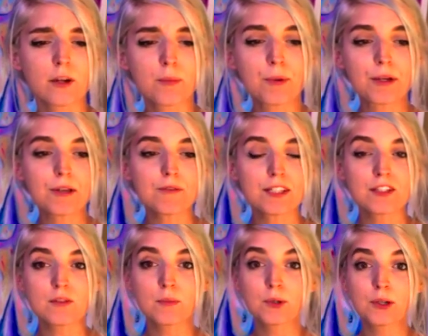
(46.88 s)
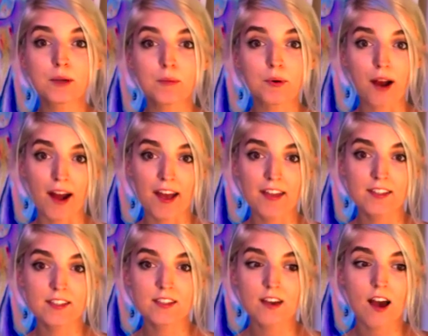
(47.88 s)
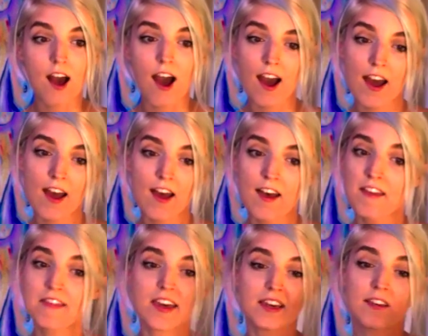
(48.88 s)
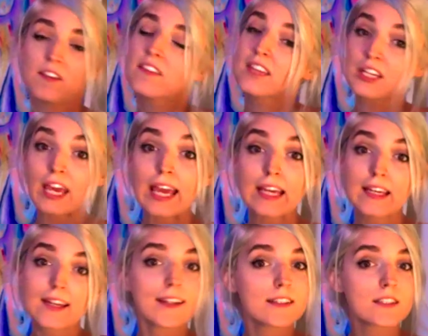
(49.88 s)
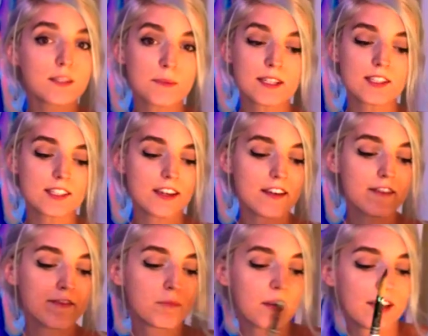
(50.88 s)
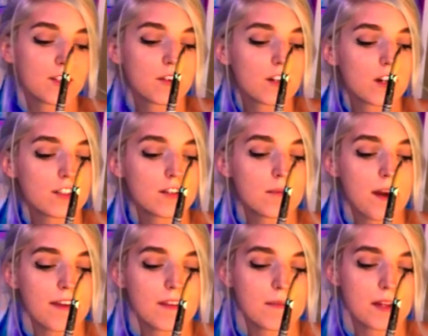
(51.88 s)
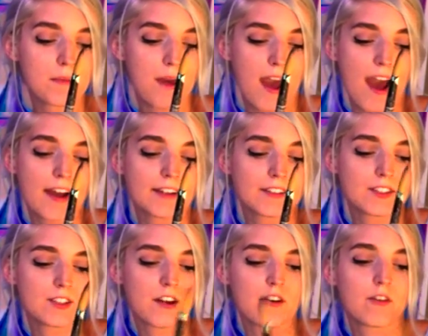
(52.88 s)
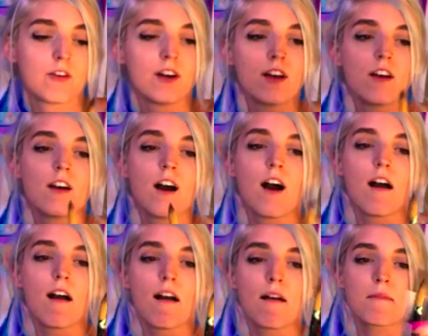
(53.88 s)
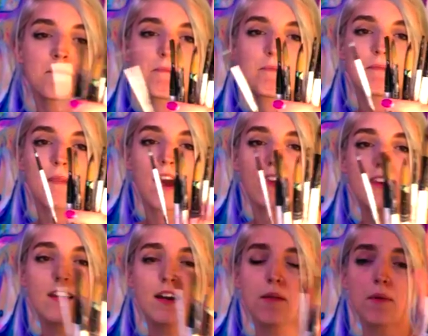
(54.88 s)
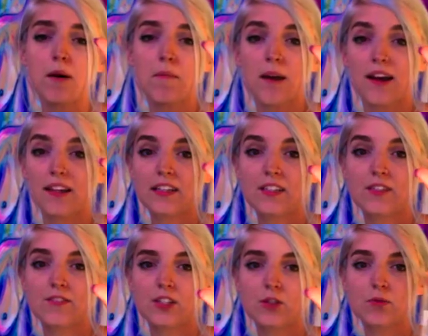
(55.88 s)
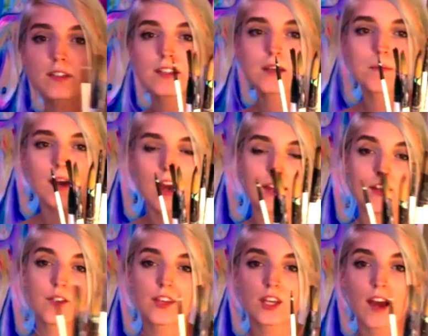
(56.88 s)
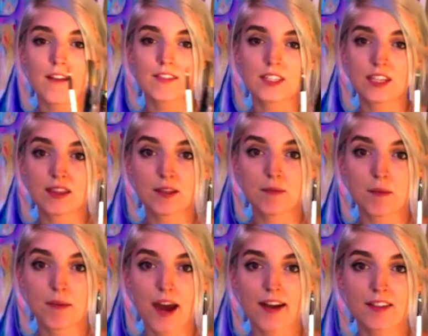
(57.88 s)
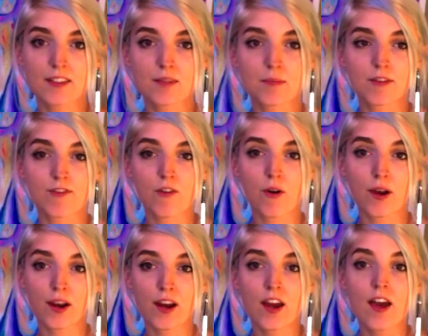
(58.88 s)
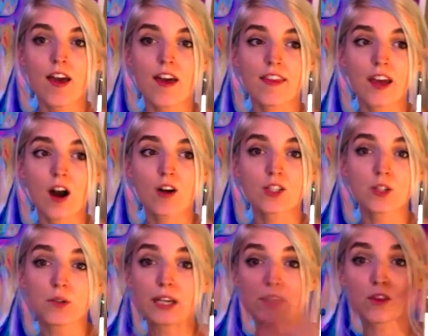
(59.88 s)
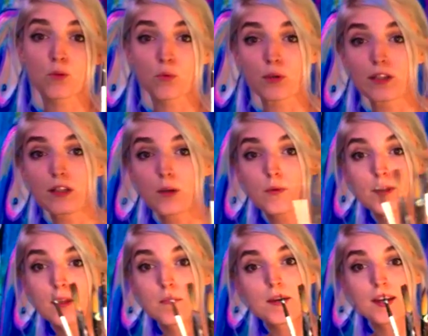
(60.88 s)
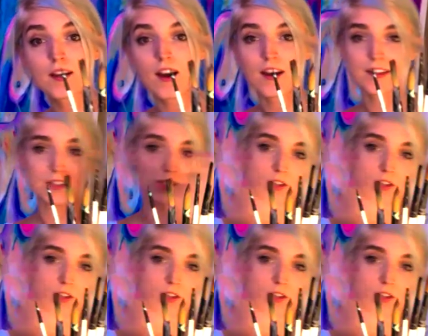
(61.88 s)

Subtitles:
pretty reasonable in price. They can get expensive, but you can also buy them in a pack. So I think I bought mine individually, but I know that I've seen them in packs before. And they also get the really, really big kind.